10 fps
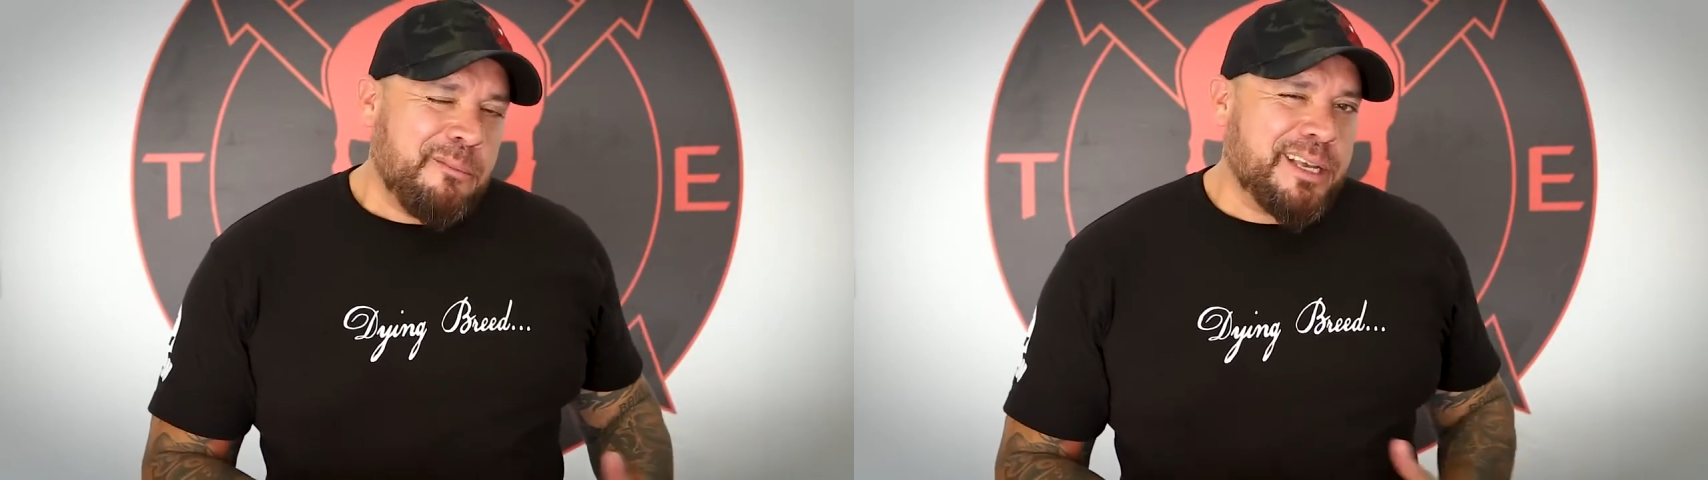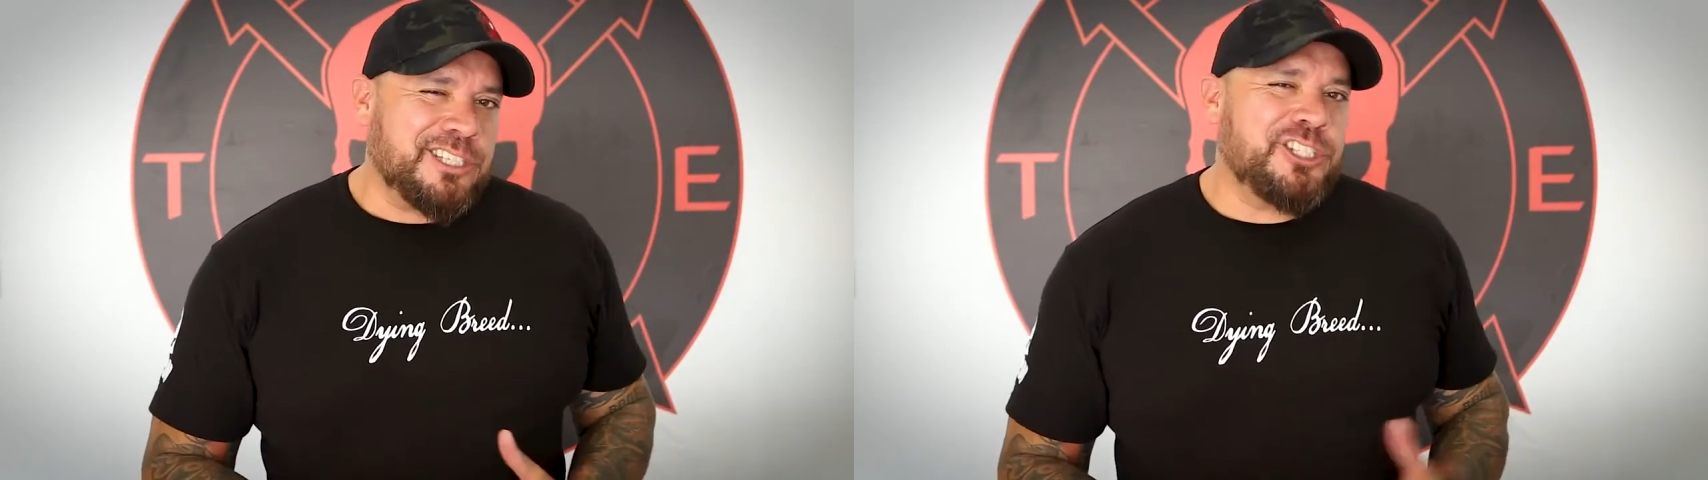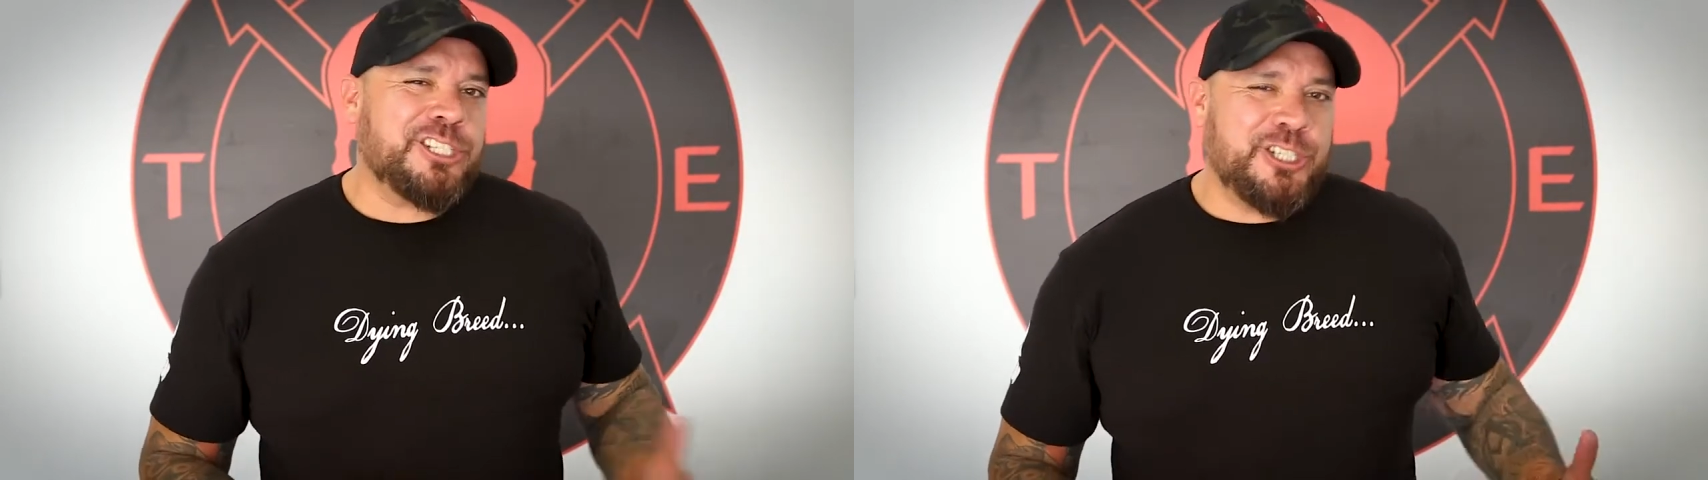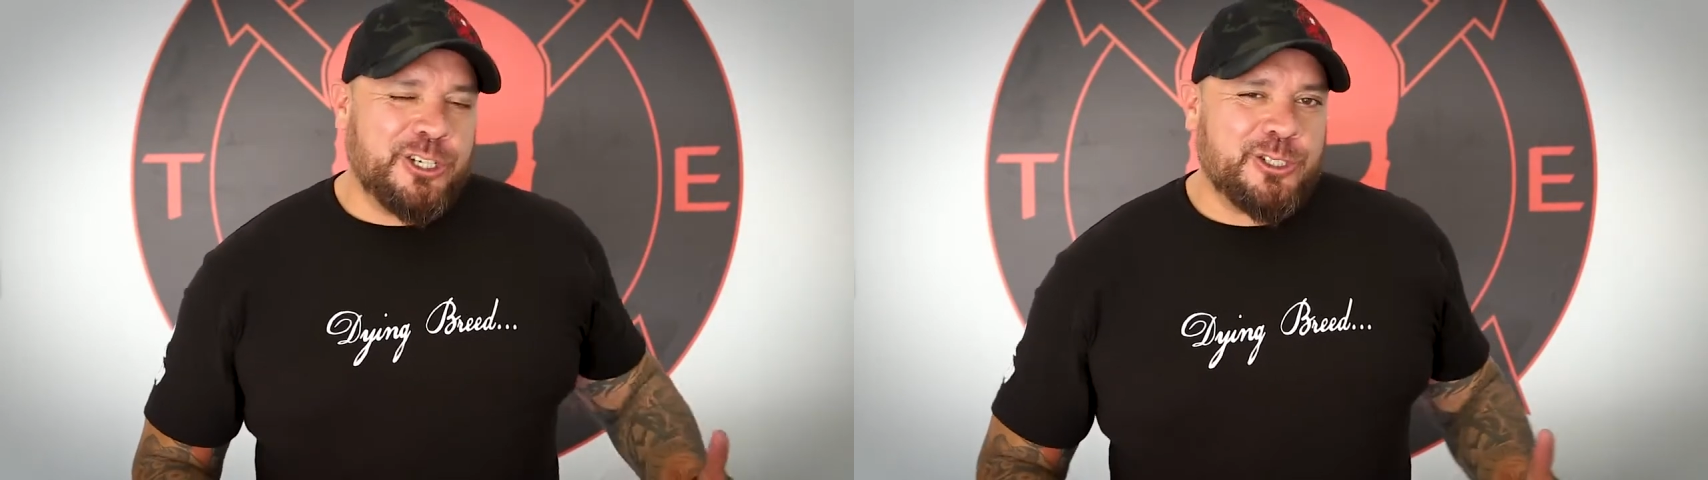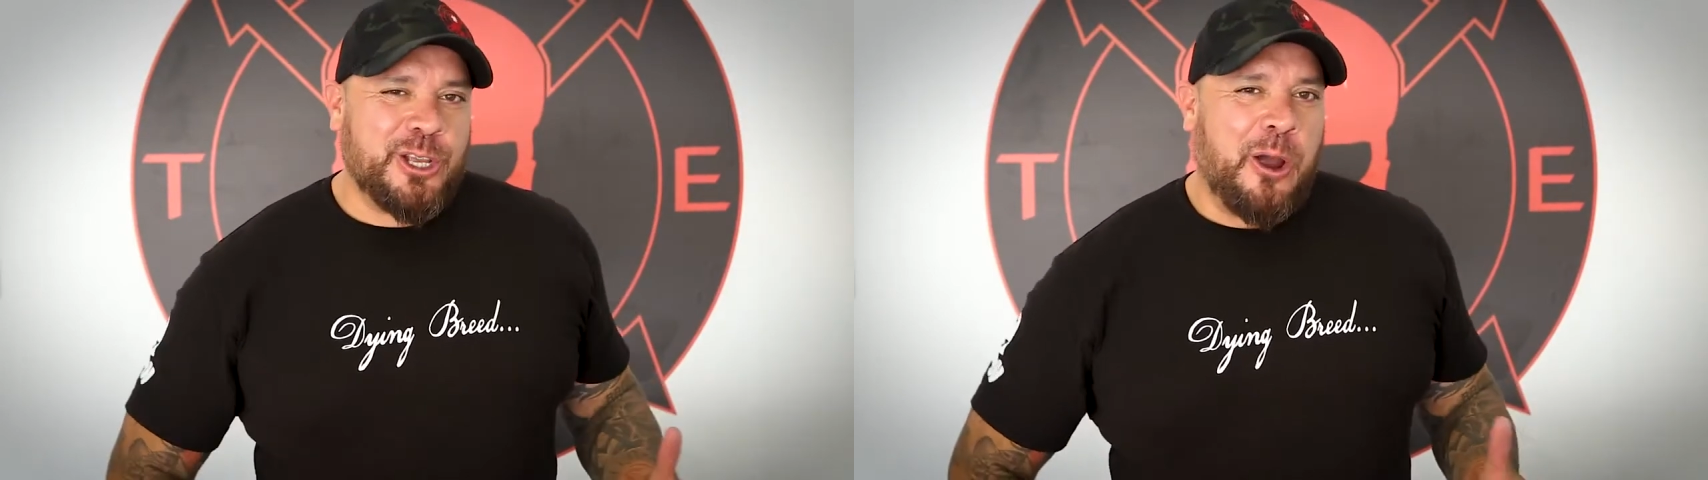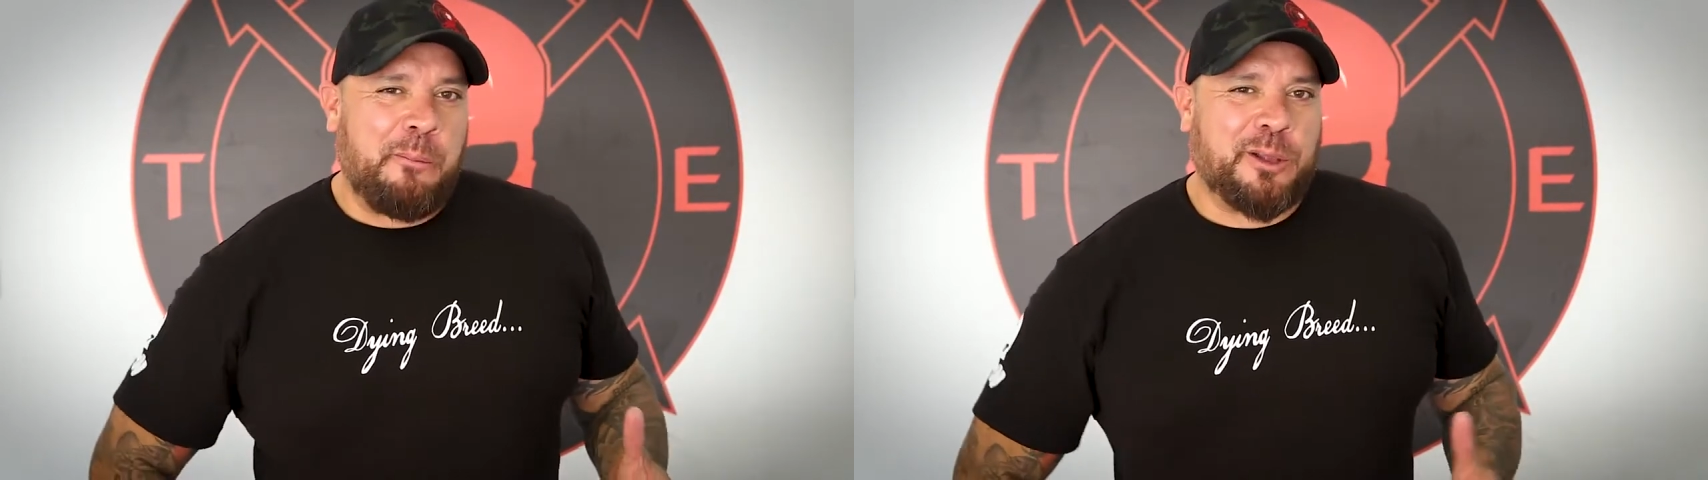because six years ago I